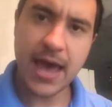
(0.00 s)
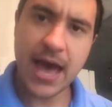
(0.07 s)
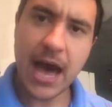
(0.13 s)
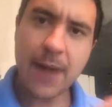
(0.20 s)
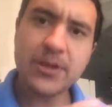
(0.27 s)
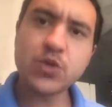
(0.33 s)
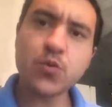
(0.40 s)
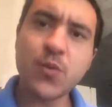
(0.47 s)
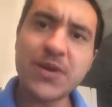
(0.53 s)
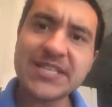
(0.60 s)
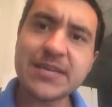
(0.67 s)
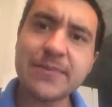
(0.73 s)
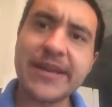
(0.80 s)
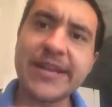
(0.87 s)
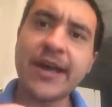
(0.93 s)
How much
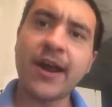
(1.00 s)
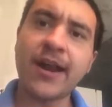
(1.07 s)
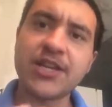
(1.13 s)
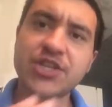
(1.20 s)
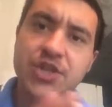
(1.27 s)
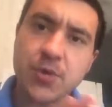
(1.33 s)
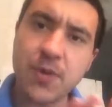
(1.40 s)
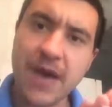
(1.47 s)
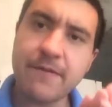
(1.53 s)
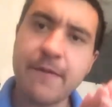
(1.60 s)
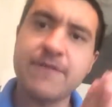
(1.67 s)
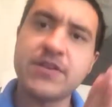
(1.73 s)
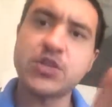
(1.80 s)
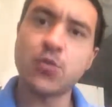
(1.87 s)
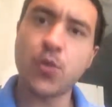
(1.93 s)
wisdom and knowledge do you have of His